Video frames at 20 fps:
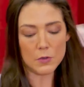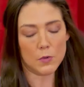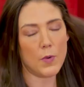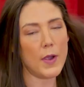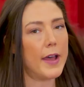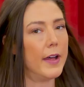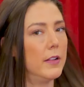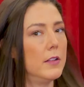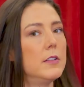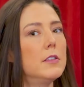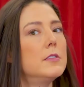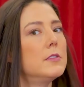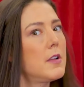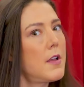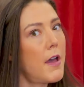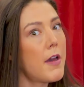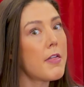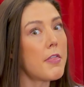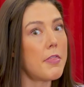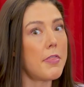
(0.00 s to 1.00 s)
Well,
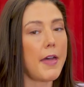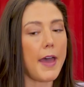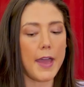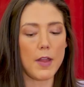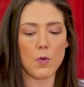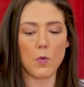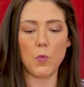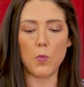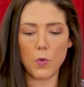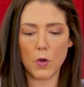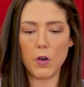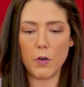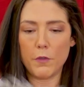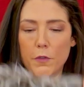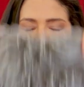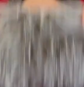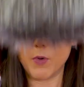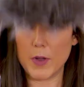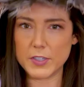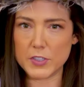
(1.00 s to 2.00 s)
that
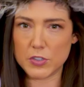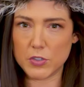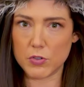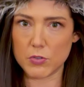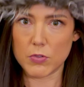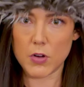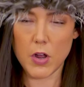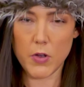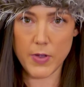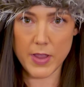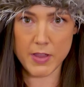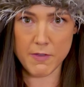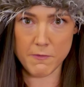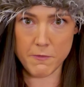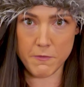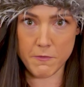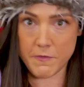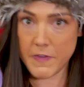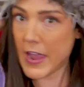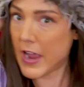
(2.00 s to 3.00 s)
wolf was growing
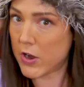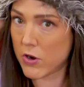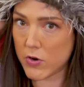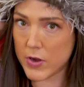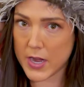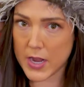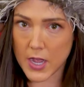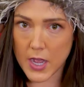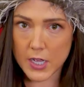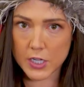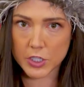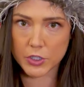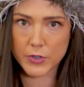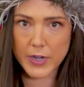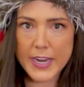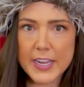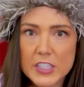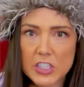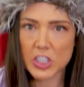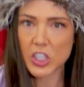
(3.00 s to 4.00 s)
very
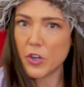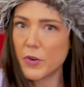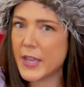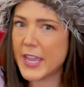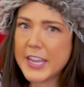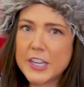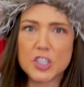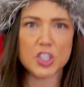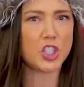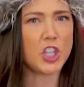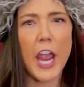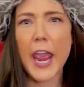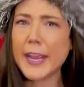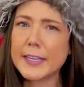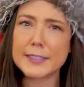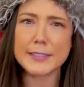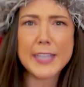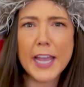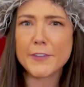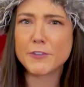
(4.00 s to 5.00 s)
hungry, and so he
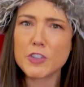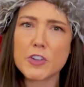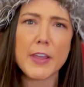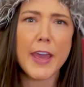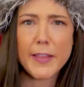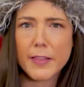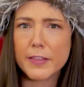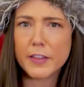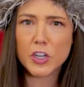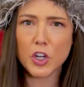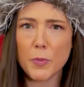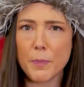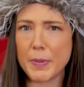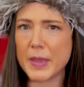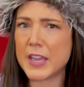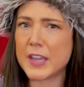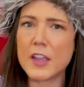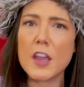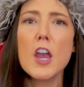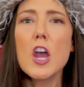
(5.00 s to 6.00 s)
chased after that little
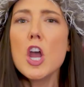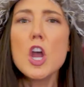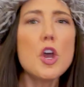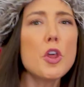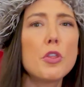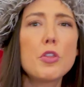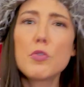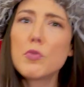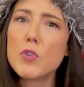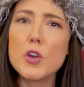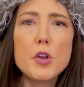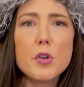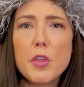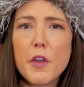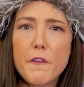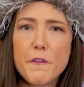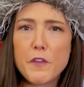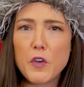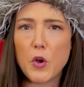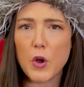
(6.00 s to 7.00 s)
pig through
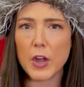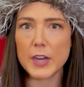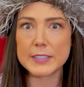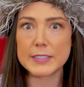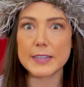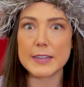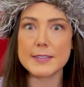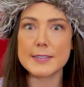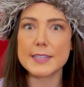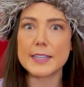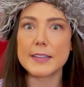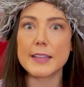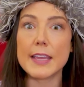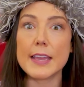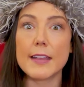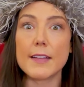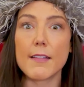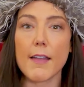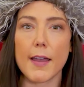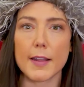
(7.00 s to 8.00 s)
the forest until
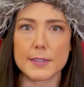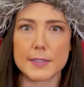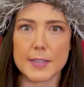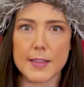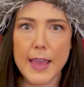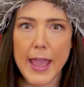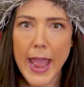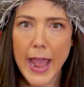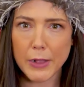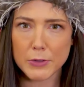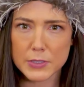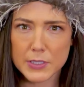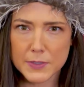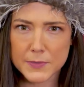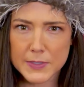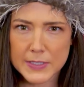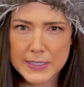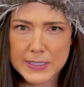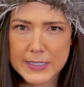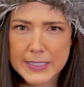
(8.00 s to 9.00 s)
he got to the house
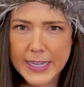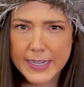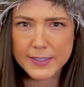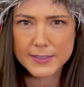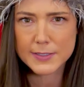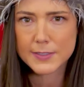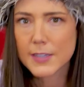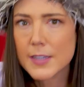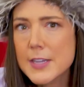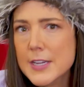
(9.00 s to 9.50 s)
of sticks.